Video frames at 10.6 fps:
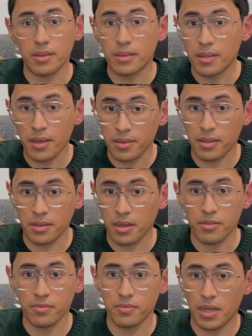nothing
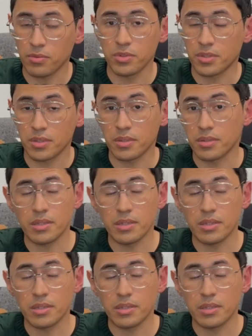I've ever seen,